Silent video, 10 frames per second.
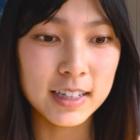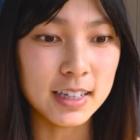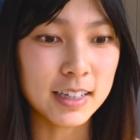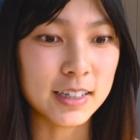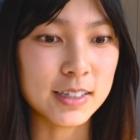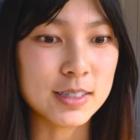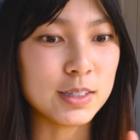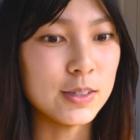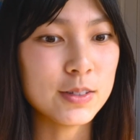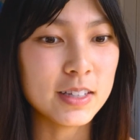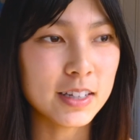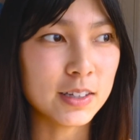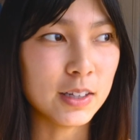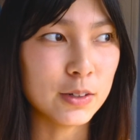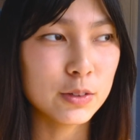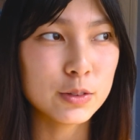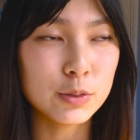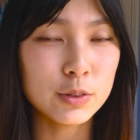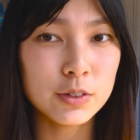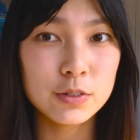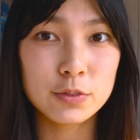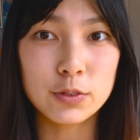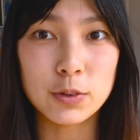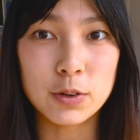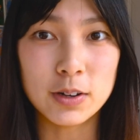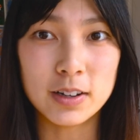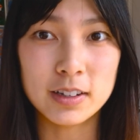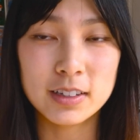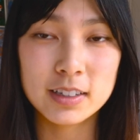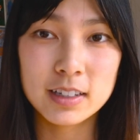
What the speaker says: is using a needle tool for